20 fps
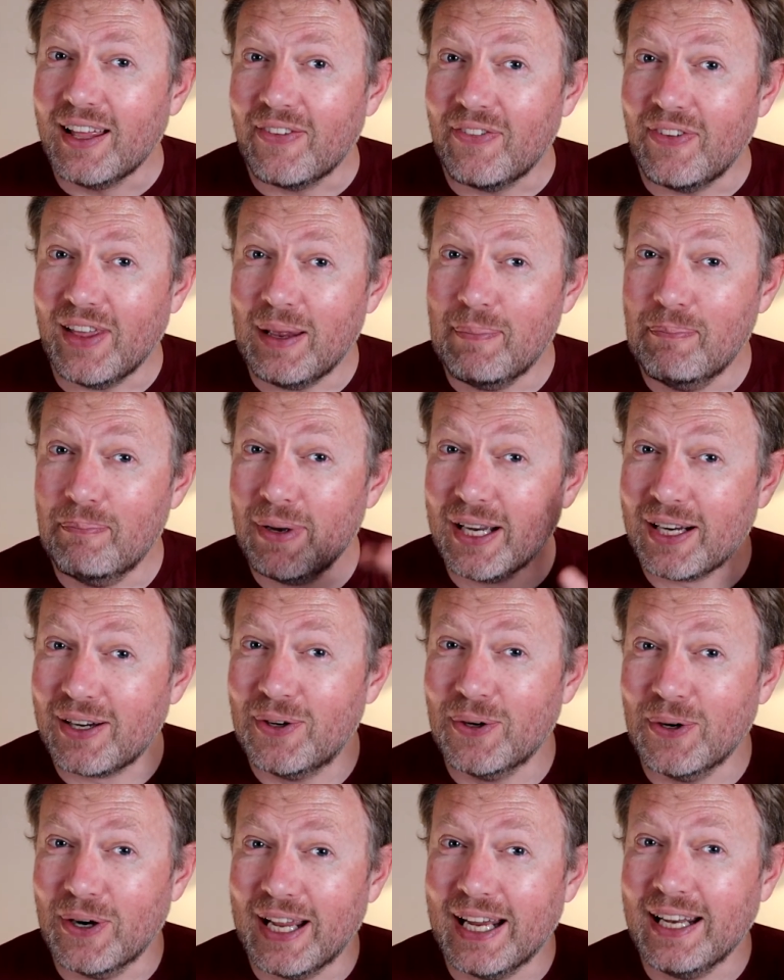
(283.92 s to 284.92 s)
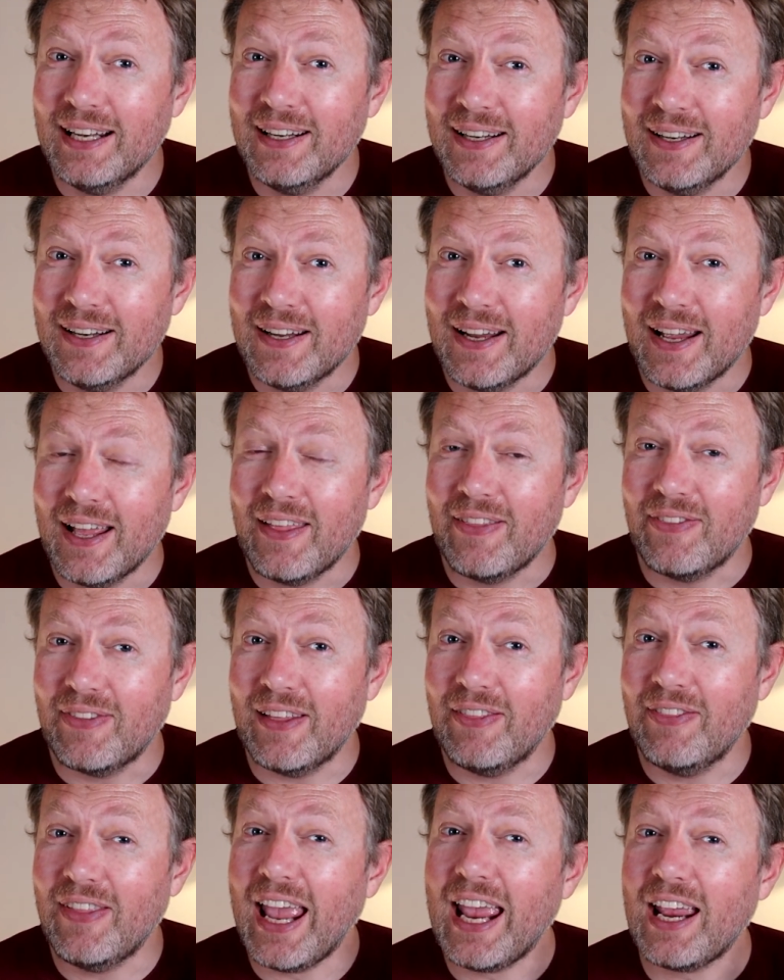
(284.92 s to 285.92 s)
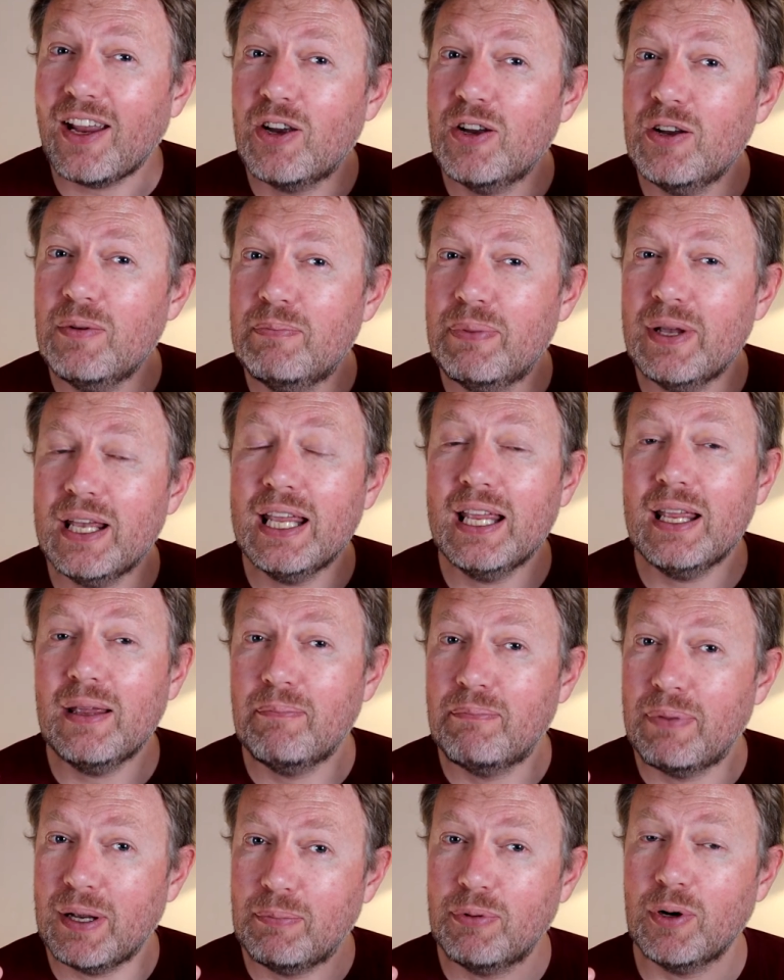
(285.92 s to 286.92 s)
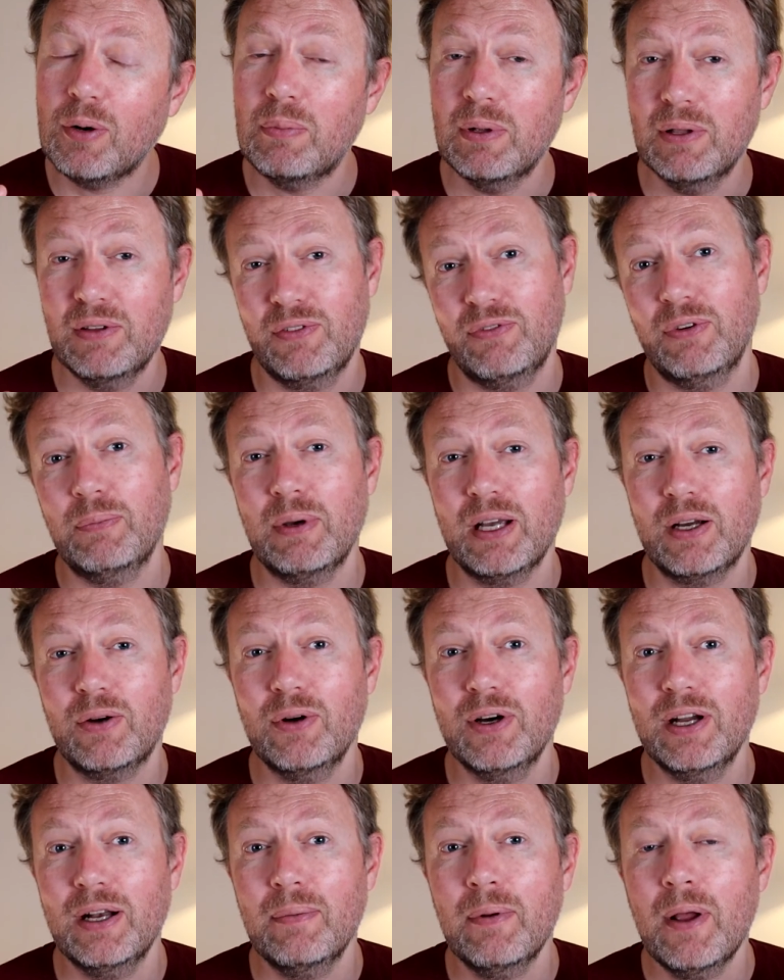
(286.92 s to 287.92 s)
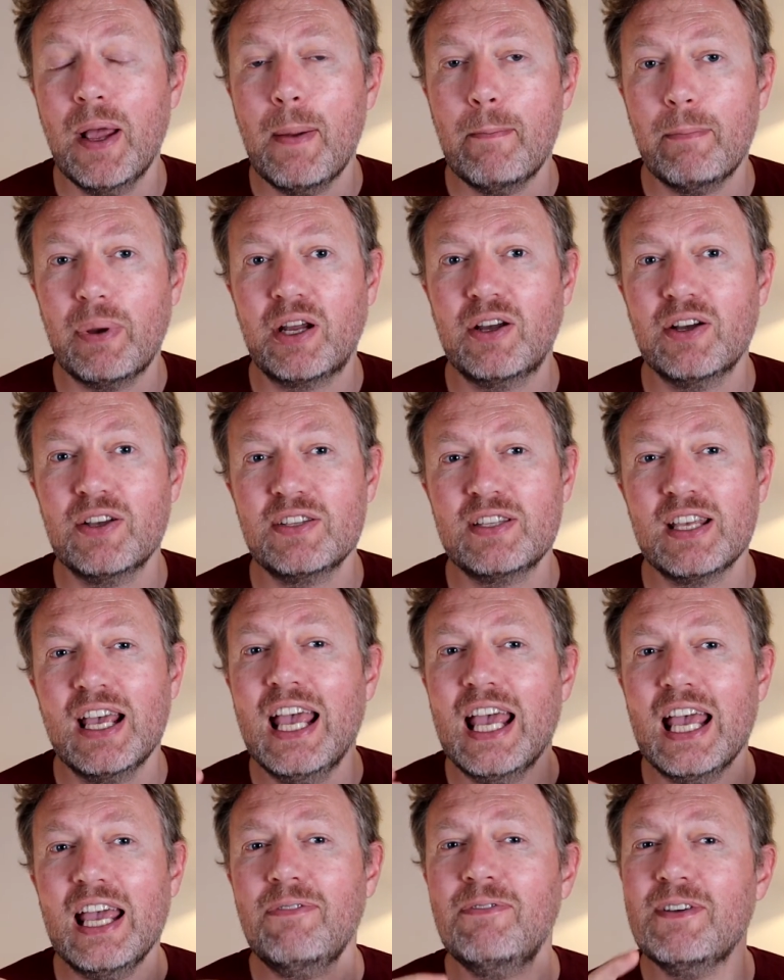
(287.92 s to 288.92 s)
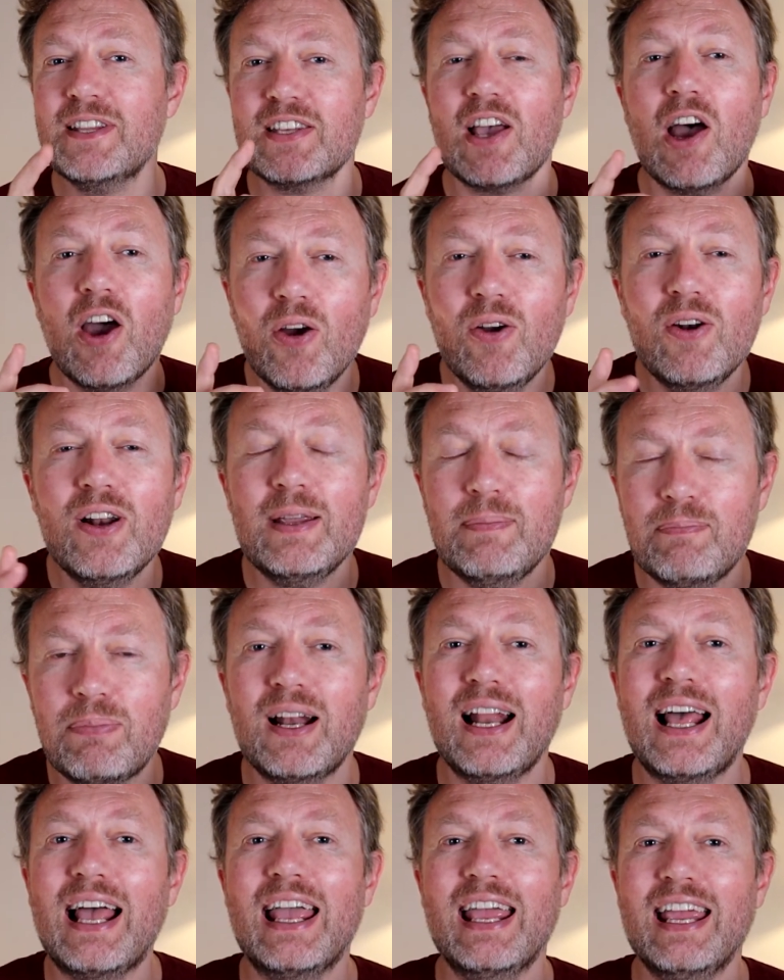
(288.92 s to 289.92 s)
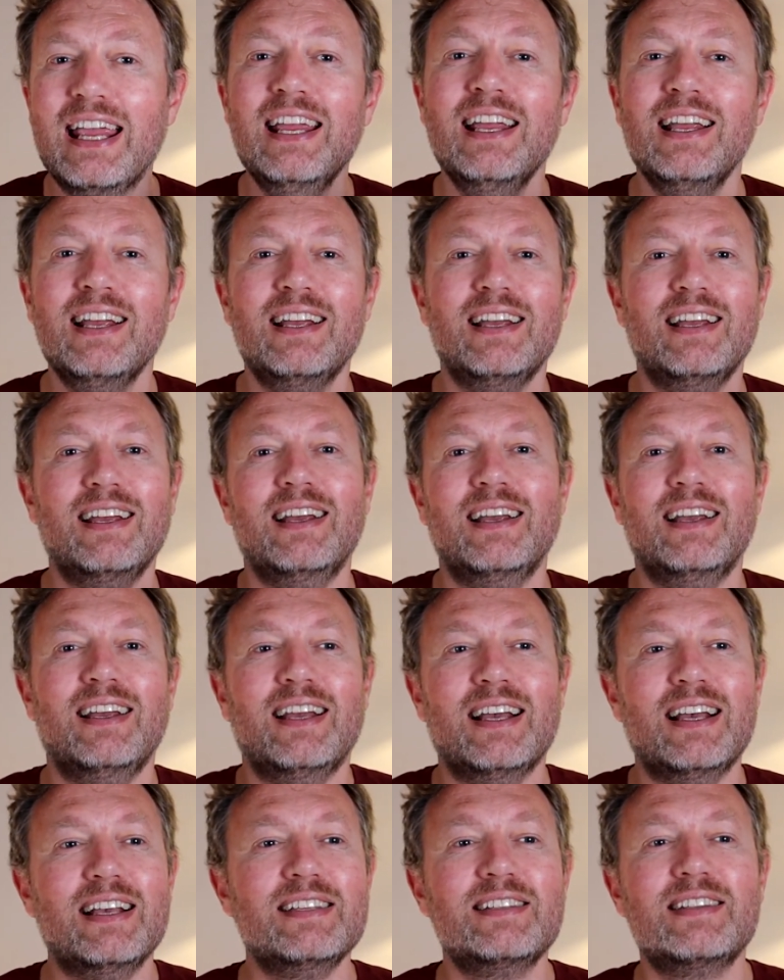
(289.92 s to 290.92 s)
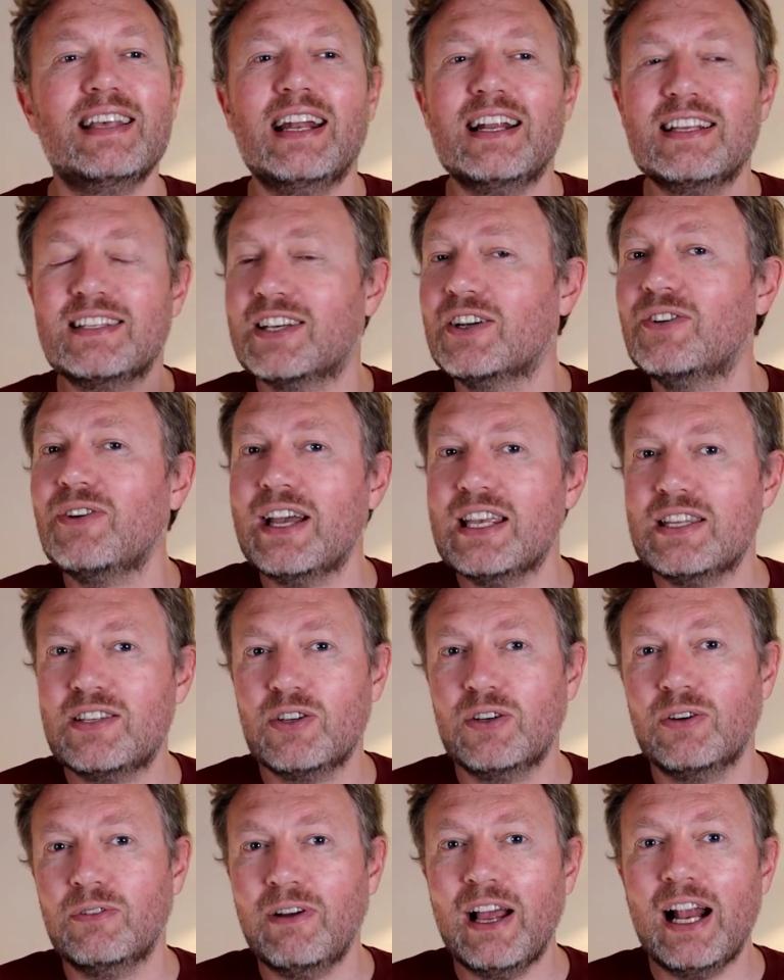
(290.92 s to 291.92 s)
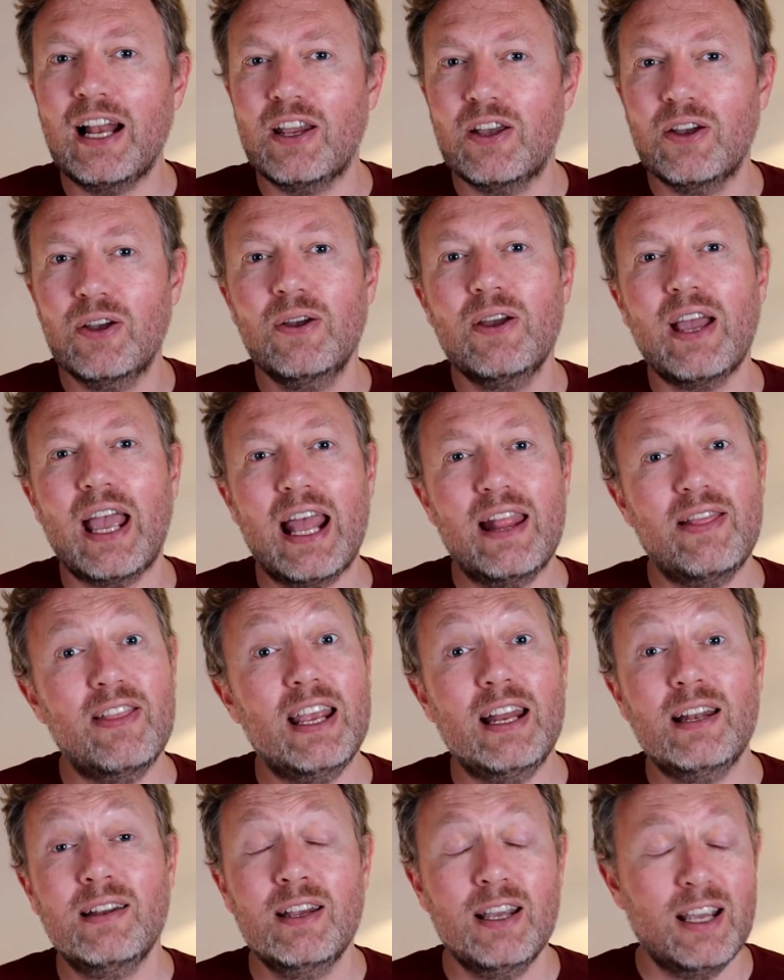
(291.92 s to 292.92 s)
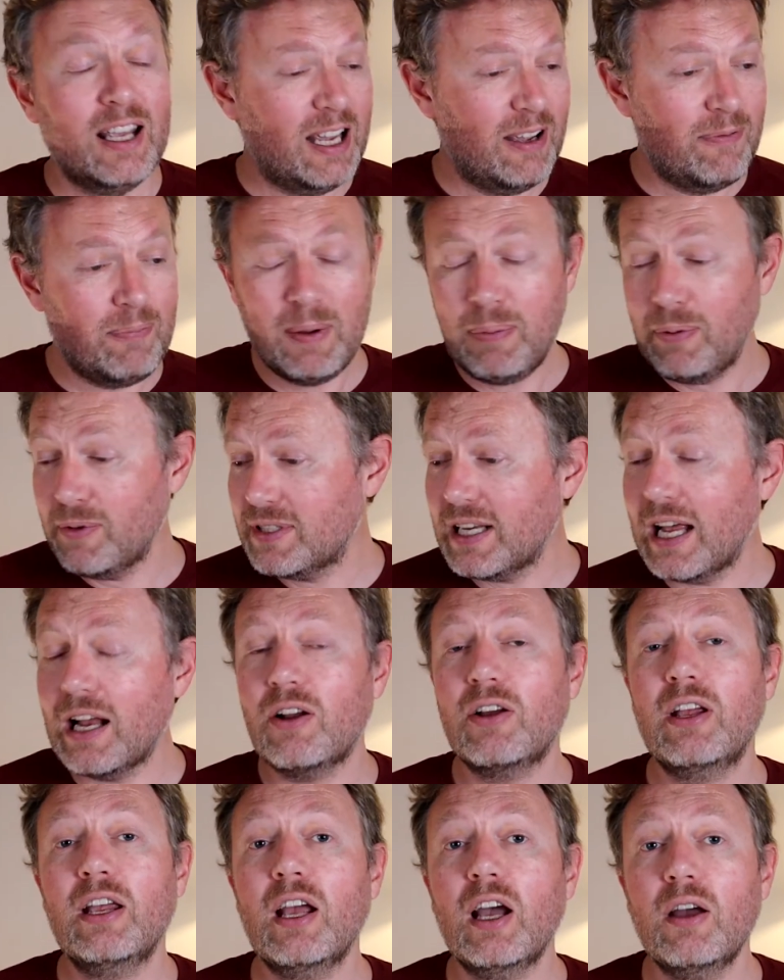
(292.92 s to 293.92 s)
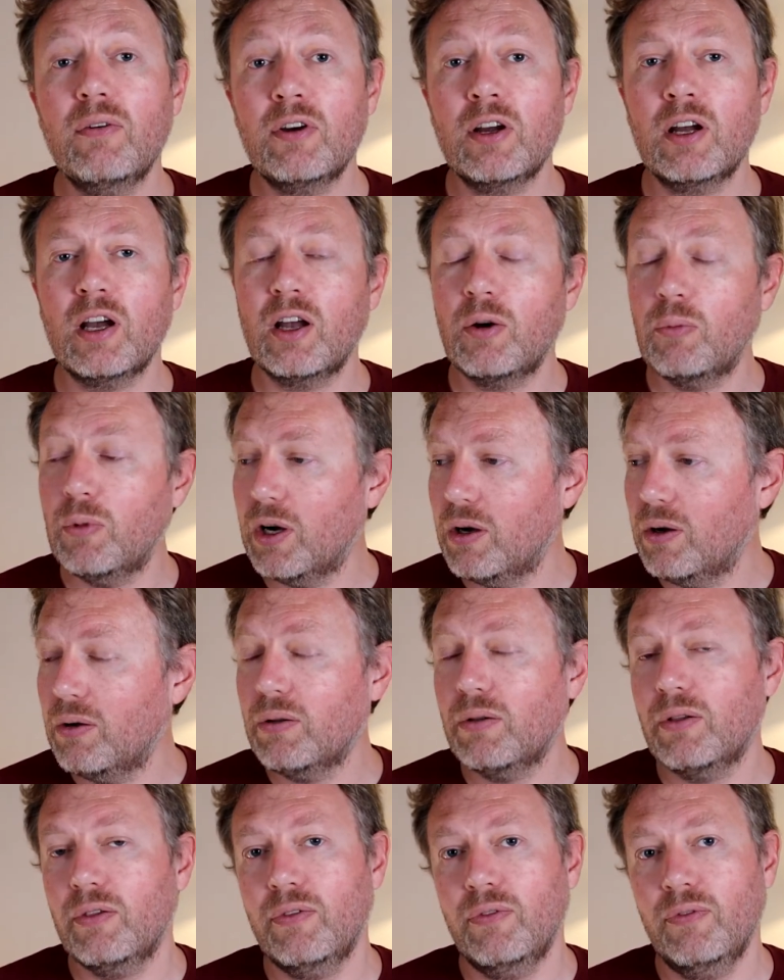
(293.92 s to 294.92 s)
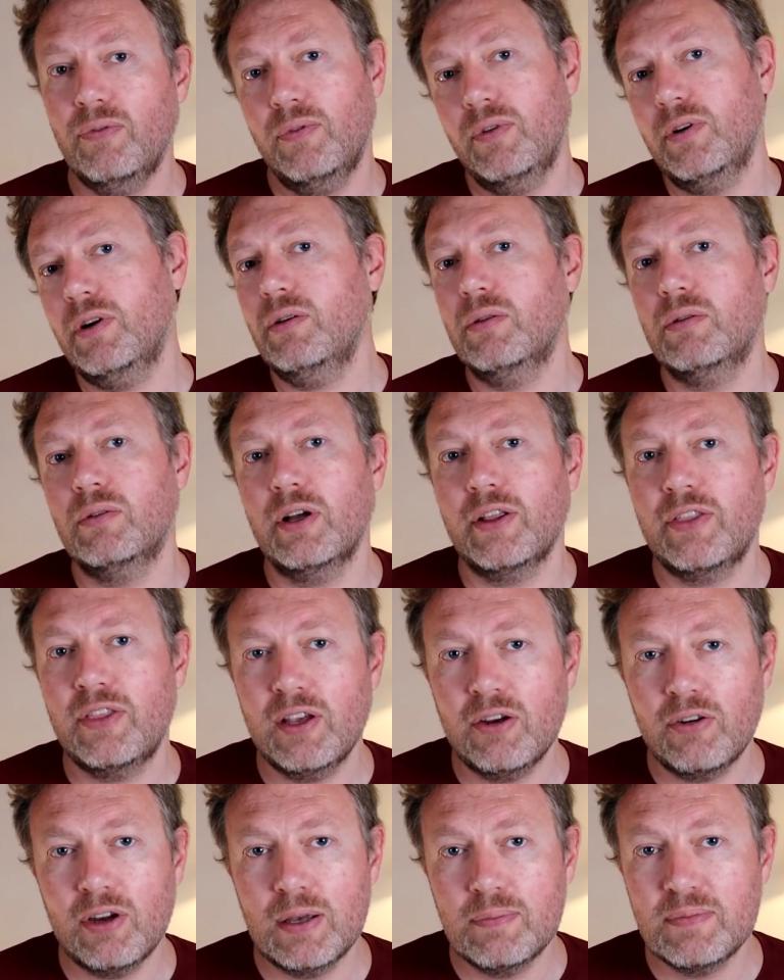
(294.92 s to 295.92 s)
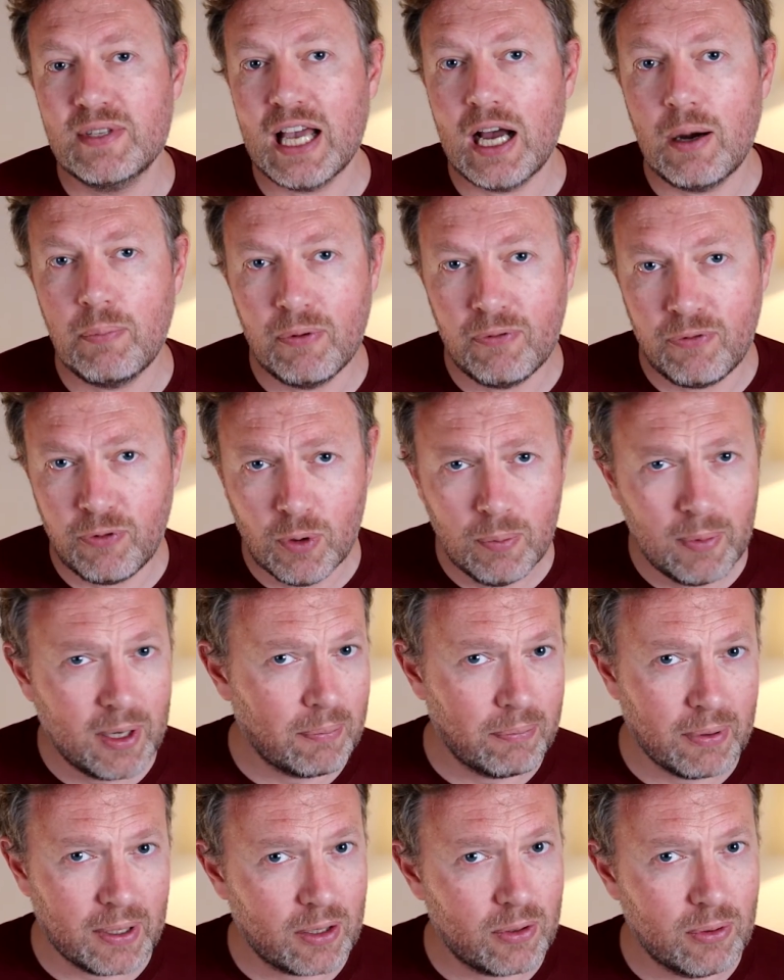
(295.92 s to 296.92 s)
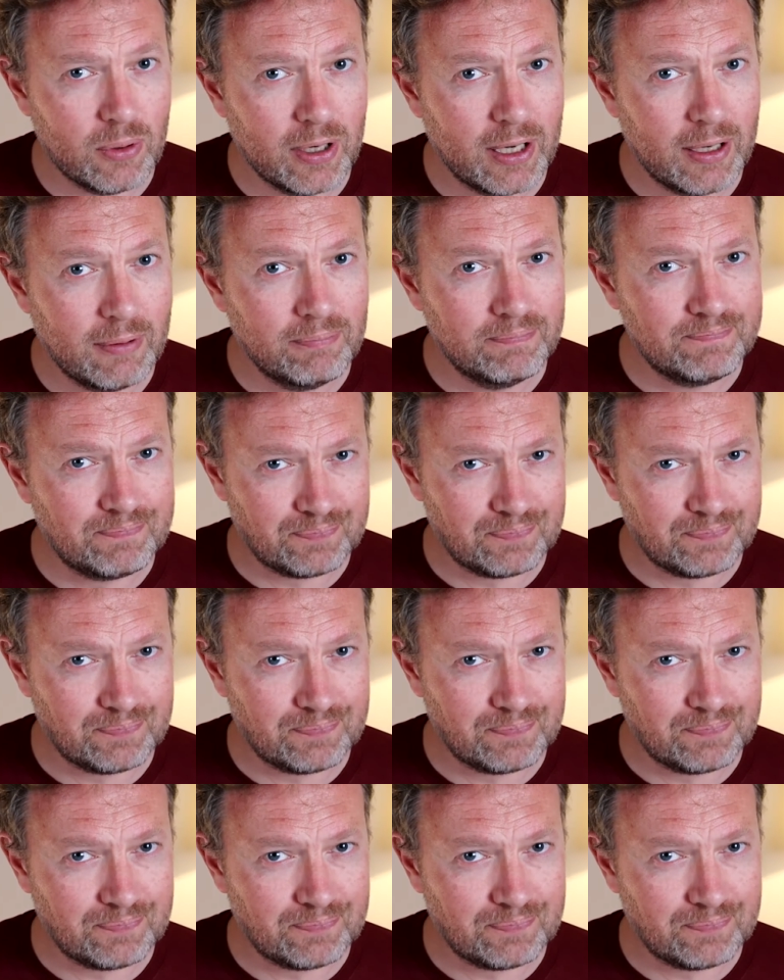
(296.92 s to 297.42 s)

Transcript: than Bitcoin, then that could be big problems for Bitcoin. Because if its only play is that it's a great store of value, and then if people start looking over and going, well, Ethereum's outperforming Bitcoin,